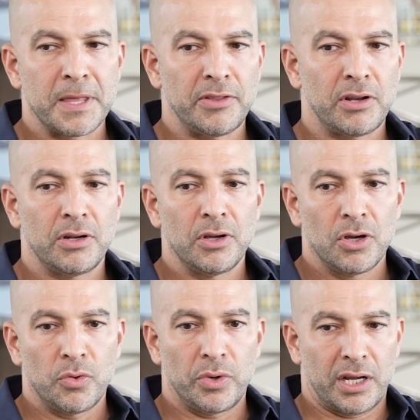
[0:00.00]
And then
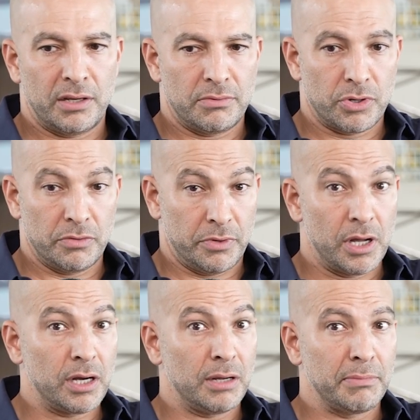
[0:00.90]
when I sort of
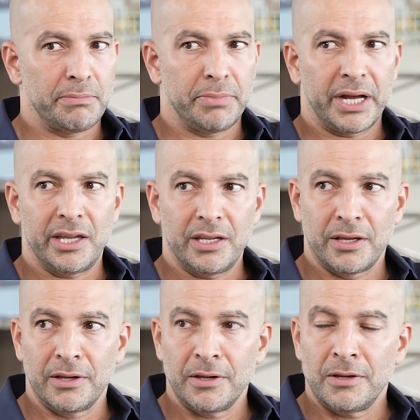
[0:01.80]
hung up my
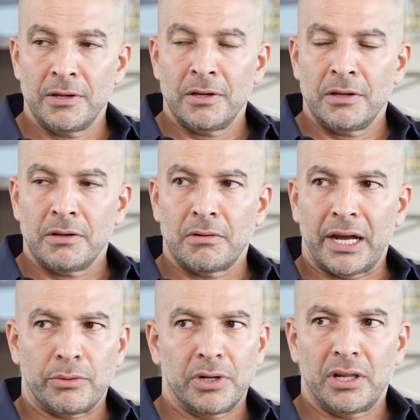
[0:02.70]
bike,
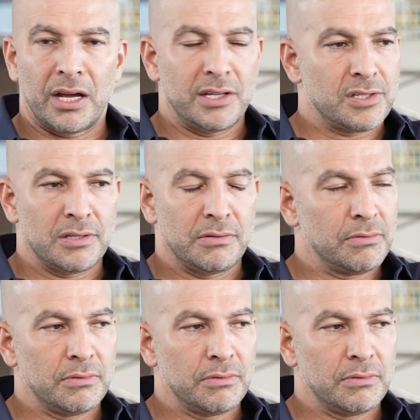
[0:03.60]
I realized,